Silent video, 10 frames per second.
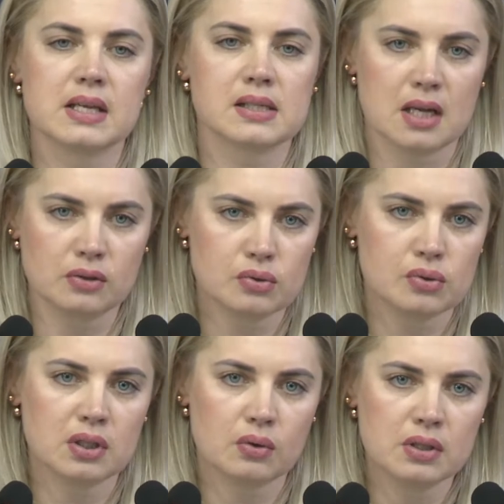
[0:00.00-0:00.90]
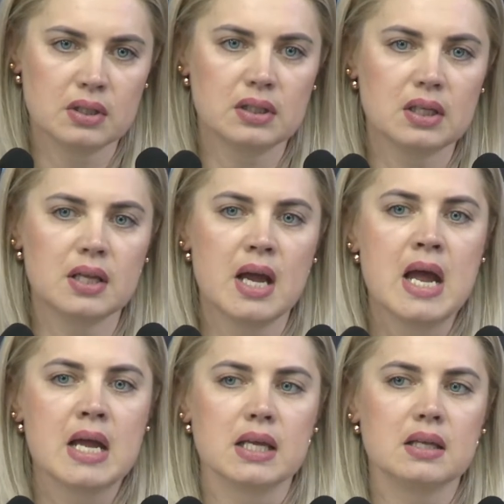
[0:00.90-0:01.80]
documents that
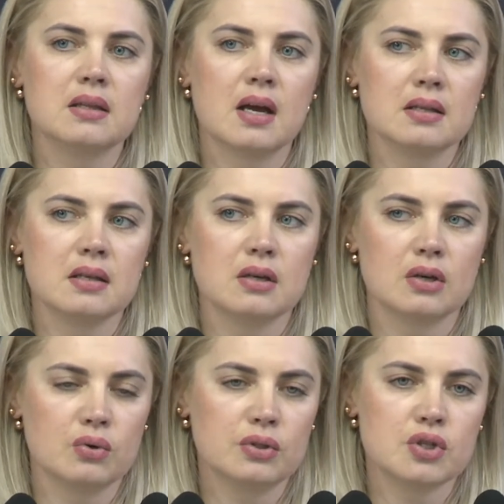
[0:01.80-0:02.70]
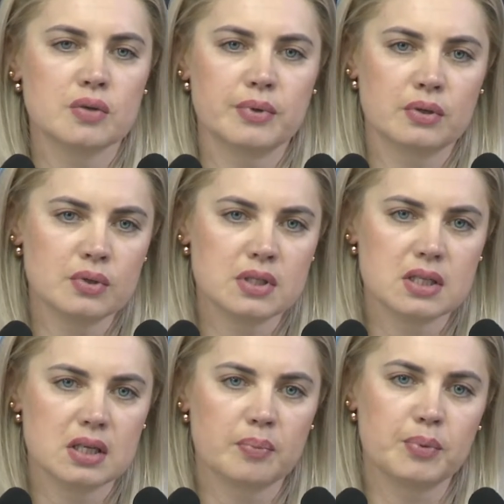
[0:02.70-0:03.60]
the
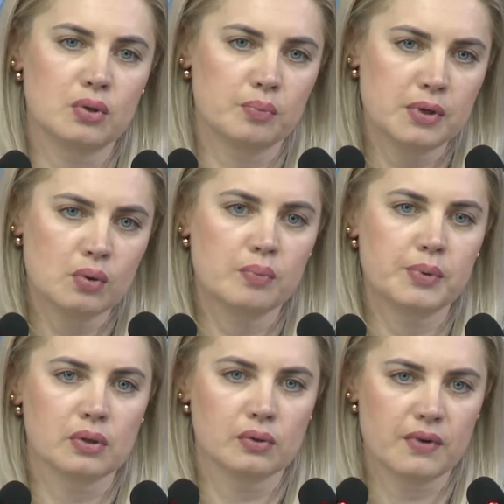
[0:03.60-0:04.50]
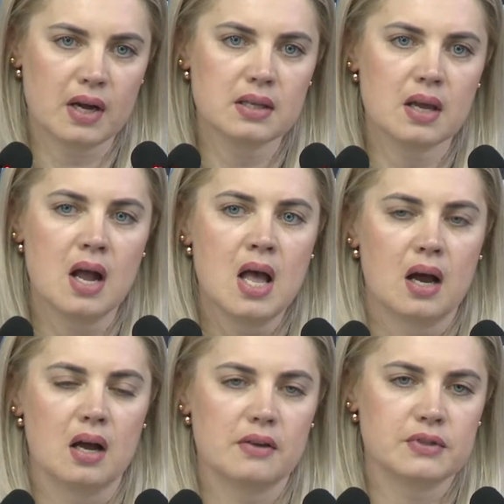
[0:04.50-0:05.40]
children have lost their
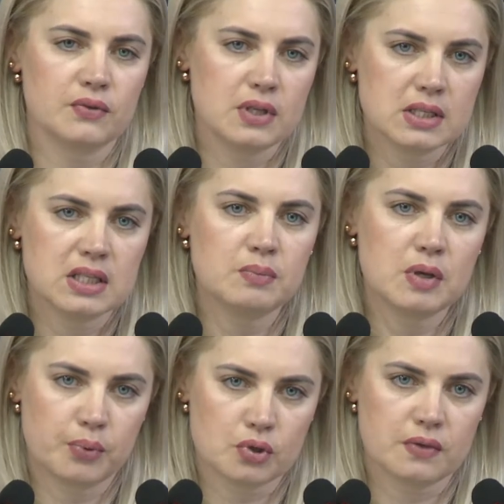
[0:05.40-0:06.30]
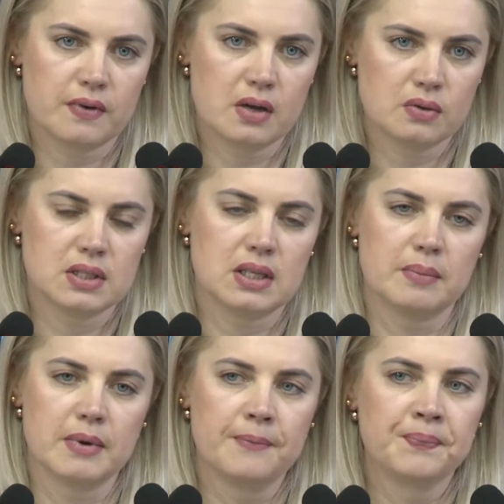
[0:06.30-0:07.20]
parents on the occupied
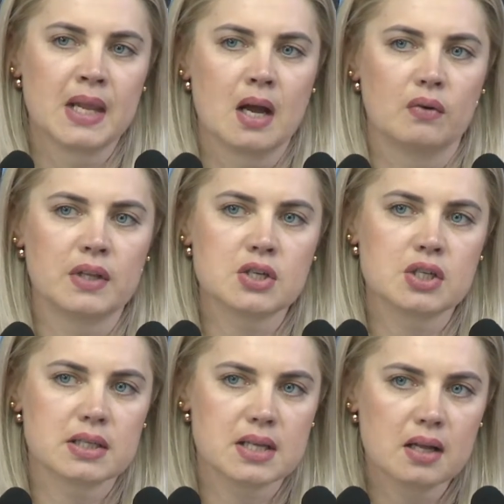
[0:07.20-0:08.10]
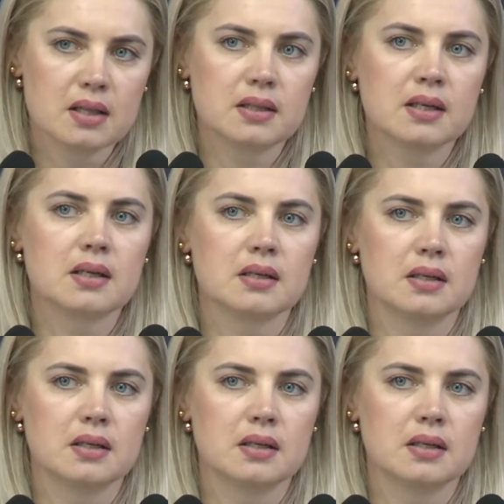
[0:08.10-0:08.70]
territories, these